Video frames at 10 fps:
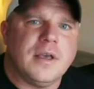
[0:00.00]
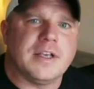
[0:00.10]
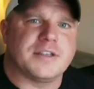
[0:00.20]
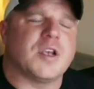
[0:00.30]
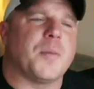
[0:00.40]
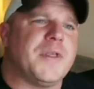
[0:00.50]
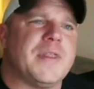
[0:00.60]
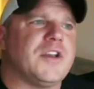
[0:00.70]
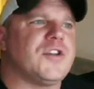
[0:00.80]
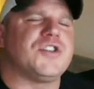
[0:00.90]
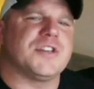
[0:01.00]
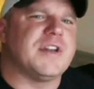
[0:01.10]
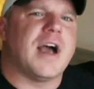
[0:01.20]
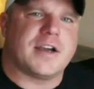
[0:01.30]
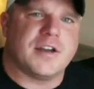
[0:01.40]
is something that you're just
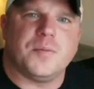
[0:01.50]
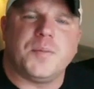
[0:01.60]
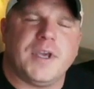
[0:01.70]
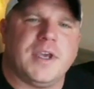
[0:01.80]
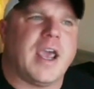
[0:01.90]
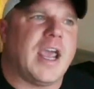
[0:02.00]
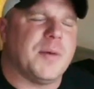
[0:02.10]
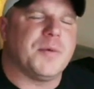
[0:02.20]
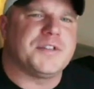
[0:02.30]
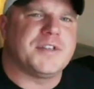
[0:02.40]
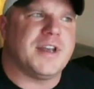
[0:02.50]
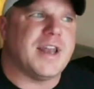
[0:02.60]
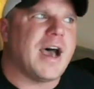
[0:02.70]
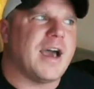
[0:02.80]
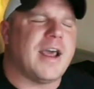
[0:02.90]
not going to be able to
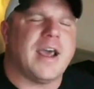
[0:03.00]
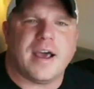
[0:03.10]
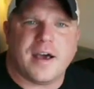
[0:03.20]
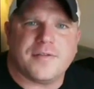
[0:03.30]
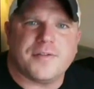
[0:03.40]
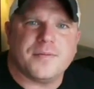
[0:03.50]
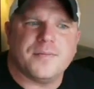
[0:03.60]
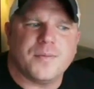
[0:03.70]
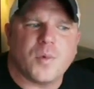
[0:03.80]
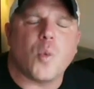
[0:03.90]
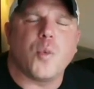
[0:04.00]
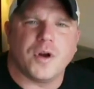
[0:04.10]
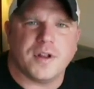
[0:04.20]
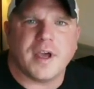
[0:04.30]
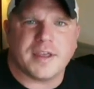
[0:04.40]
not have. We'll put
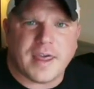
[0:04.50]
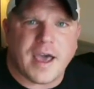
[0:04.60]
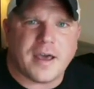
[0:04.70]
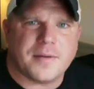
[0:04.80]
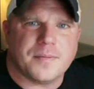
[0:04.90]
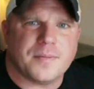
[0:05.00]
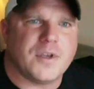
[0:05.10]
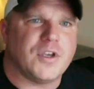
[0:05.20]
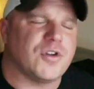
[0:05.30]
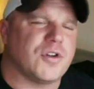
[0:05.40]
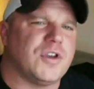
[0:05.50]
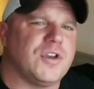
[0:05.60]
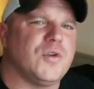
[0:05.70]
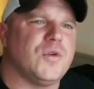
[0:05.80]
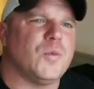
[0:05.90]
it like that.
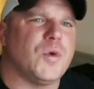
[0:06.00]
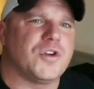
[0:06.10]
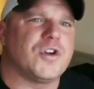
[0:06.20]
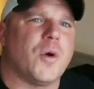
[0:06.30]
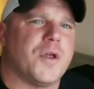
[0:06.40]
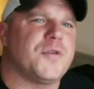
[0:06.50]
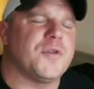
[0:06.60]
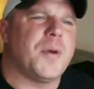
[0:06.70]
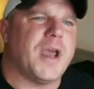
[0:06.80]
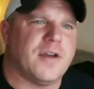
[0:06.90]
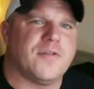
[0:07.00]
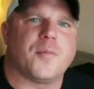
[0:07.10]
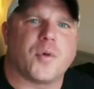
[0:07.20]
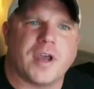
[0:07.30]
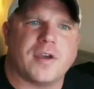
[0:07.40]
When you're going through the pain of a
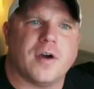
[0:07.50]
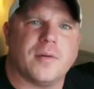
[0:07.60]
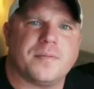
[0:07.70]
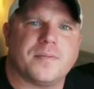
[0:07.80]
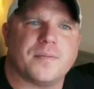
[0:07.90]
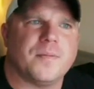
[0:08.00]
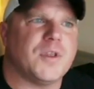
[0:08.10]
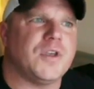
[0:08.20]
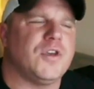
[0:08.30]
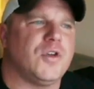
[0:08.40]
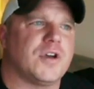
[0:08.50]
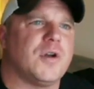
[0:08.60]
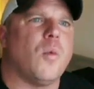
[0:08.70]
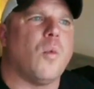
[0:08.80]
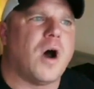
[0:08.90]
breakup, you're going to
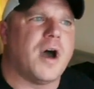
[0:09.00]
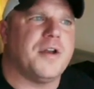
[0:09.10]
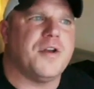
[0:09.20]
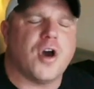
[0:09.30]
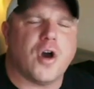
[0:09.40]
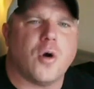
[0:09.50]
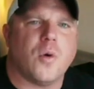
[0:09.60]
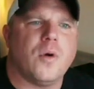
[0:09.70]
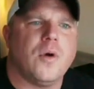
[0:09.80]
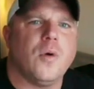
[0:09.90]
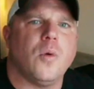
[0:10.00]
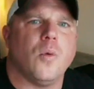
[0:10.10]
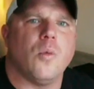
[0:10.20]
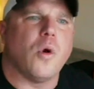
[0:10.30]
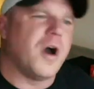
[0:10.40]
want to know
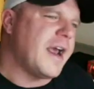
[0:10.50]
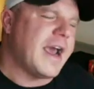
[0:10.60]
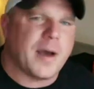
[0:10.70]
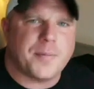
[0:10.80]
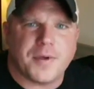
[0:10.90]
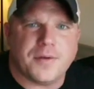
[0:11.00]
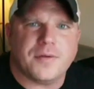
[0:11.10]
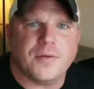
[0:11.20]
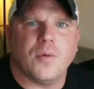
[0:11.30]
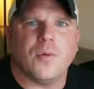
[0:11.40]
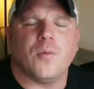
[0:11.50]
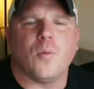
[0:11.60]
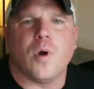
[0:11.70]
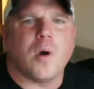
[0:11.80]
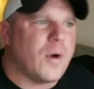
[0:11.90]
what happened,
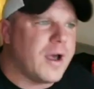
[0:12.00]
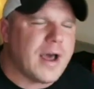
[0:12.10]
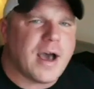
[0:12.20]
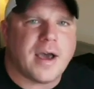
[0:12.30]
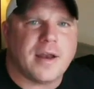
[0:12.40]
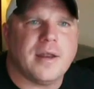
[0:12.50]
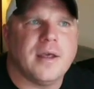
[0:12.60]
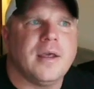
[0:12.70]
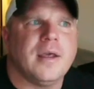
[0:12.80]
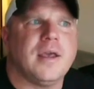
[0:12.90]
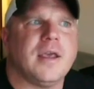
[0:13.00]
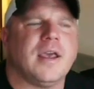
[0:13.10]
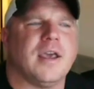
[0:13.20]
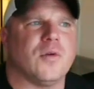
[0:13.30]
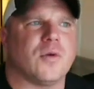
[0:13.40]
what went on,
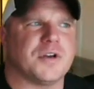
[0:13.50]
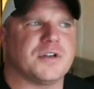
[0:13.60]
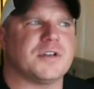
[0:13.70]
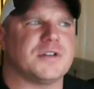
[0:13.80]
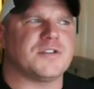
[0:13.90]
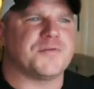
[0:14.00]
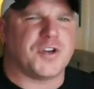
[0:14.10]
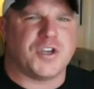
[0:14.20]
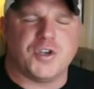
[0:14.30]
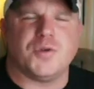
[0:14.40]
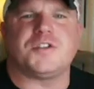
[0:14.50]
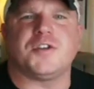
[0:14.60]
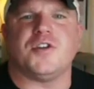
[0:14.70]
in order for you to